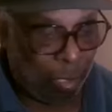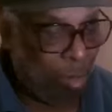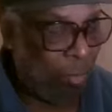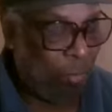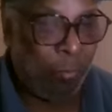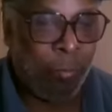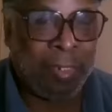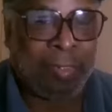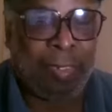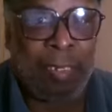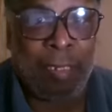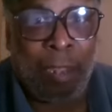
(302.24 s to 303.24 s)
And all that. But
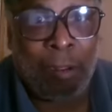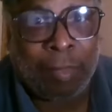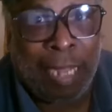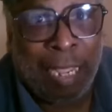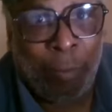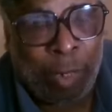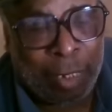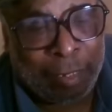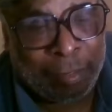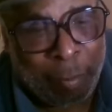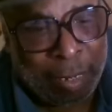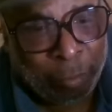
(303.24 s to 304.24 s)
see, our, our show
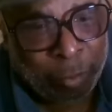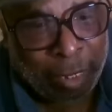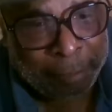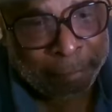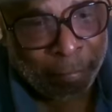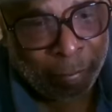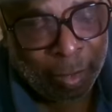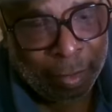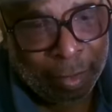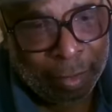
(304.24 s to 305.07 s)
was, was a real, that, me-